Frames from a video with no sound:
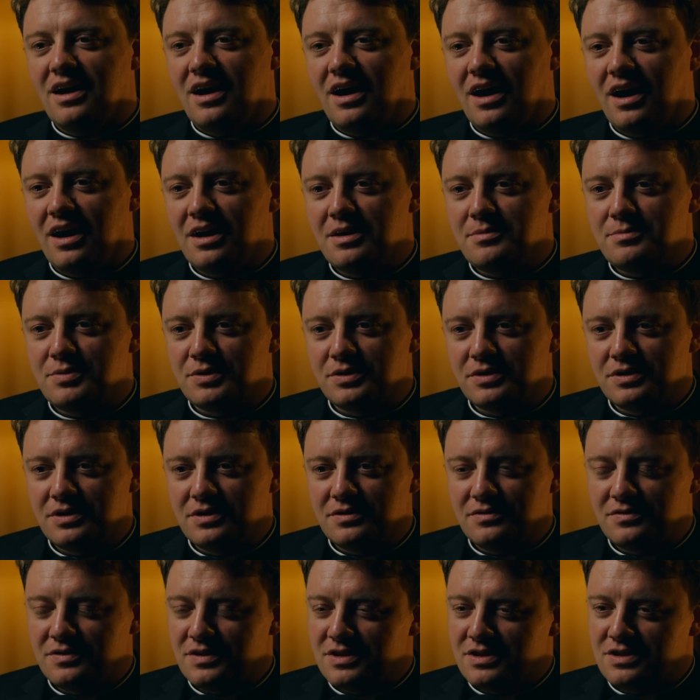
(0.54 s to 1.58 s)
I
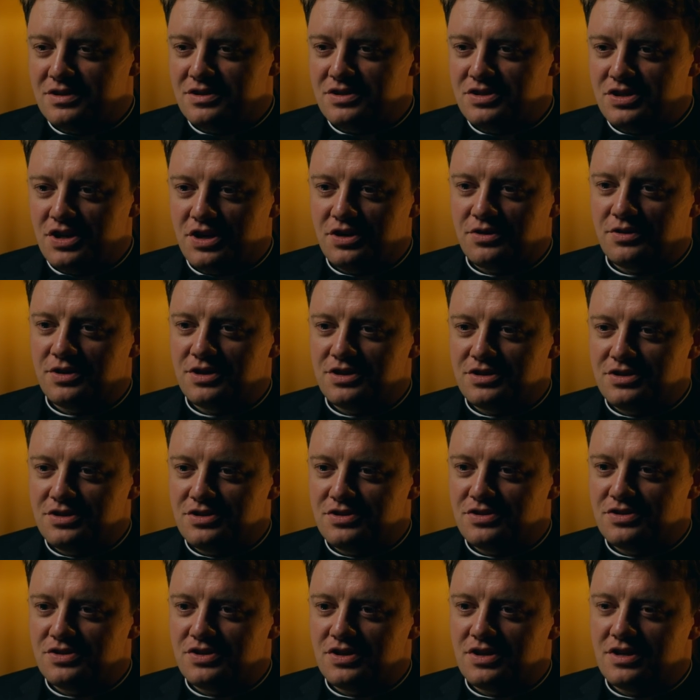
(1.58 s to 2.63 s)
believe in
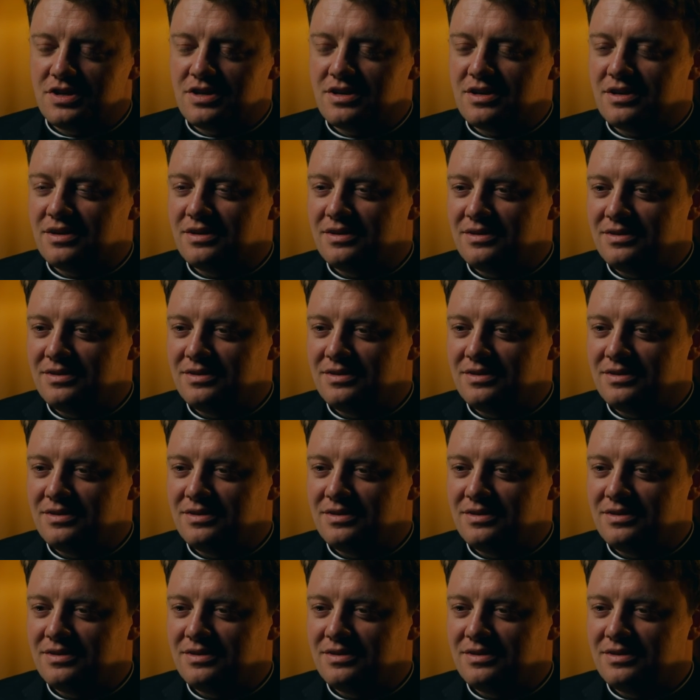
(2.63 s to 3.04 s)
Generation Z.